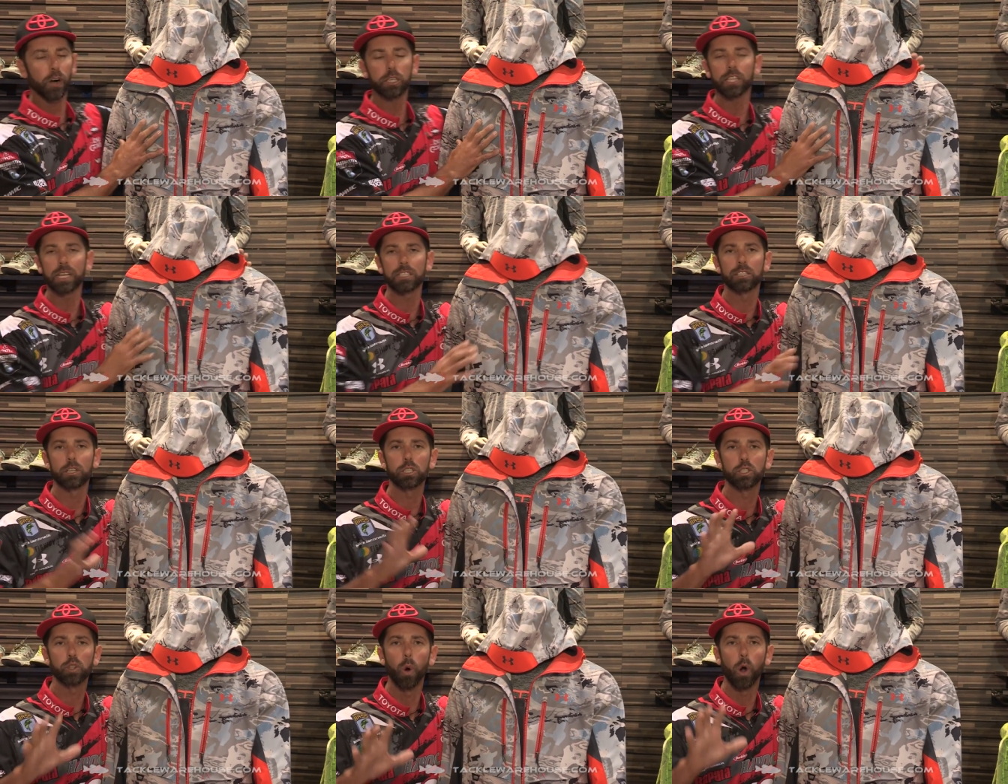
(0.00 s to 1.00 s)
first thing is the
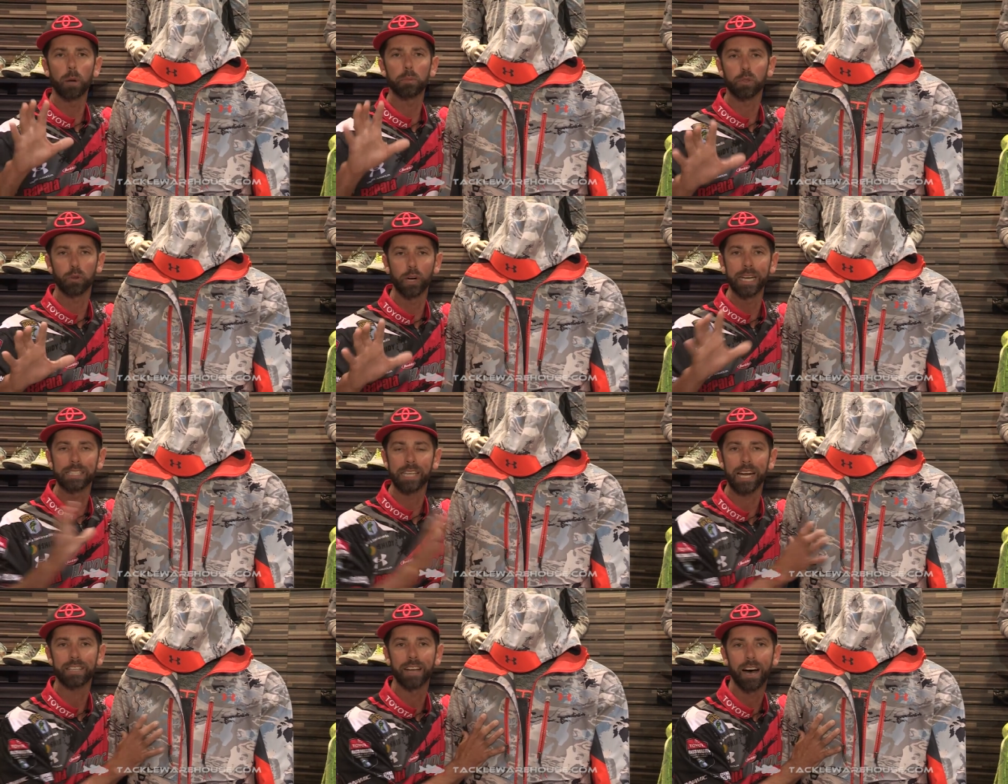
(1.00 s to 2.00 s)
Storm 3
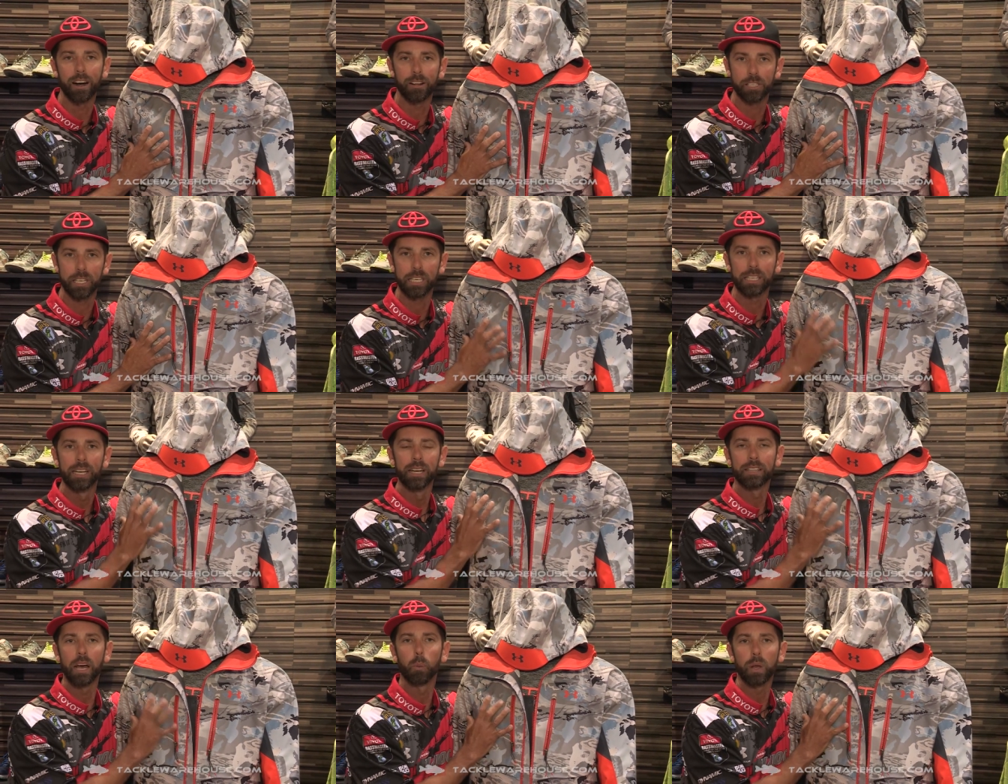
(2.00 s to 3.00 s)
technology
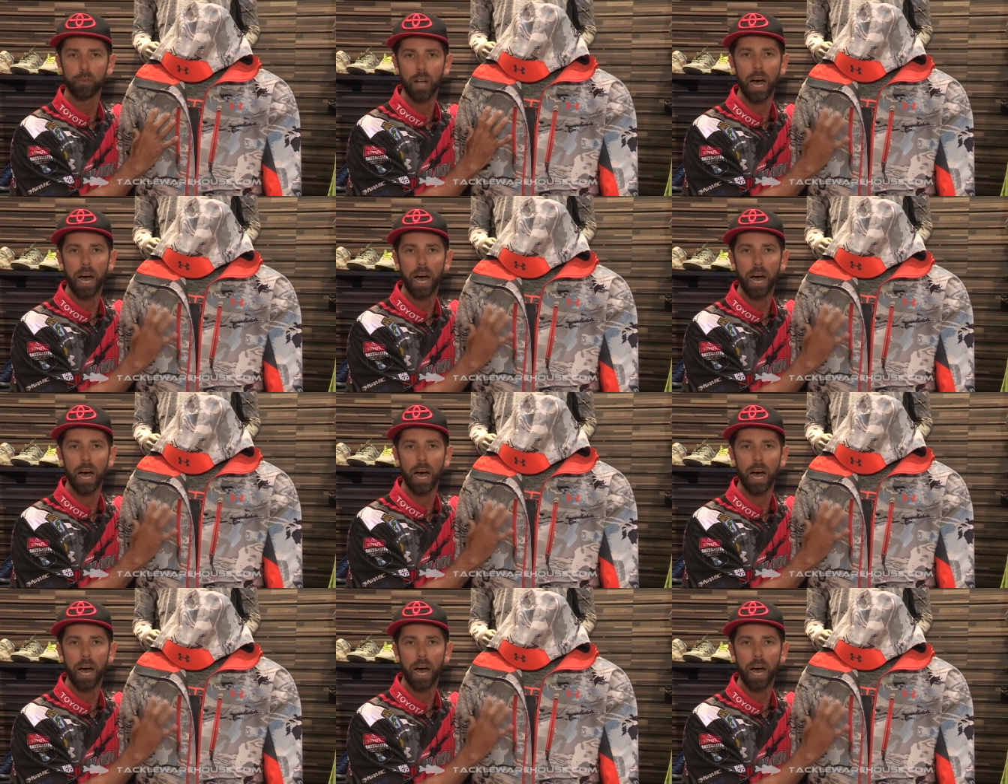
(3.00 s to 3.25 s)
that we've